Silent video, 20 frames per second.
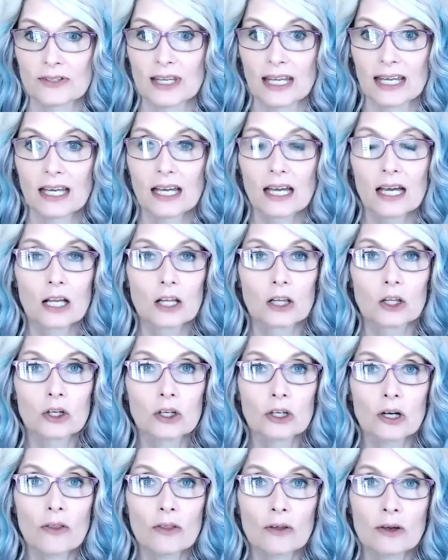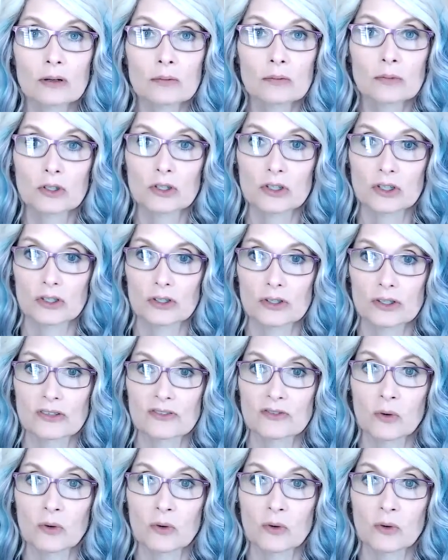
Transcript: Like, look at all the commercials